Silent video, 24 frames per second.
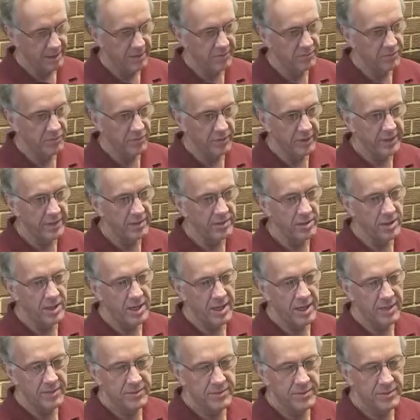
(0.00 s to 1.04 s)
Lint-free
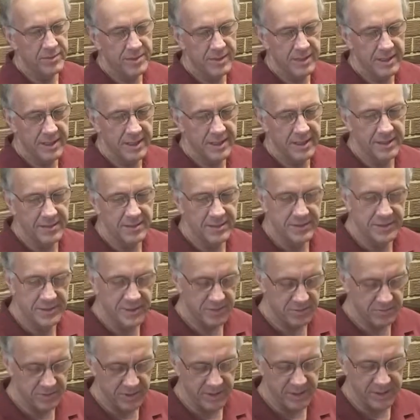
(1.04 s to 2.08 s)
cloth.
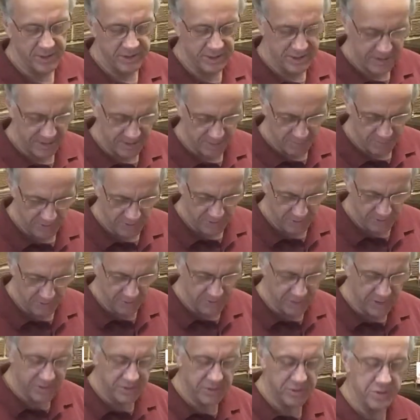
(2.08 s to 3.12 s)
This is really just simply an
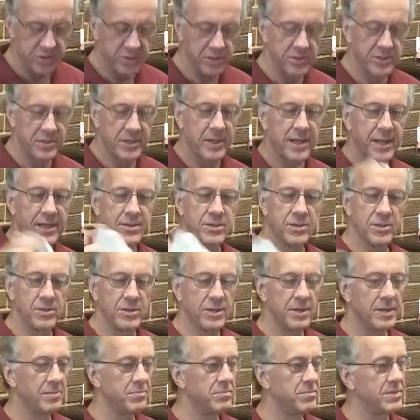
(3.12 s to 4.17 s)
old undershirt that I
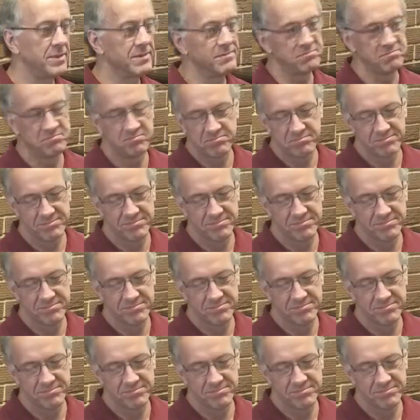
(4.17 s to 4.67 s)
tore up and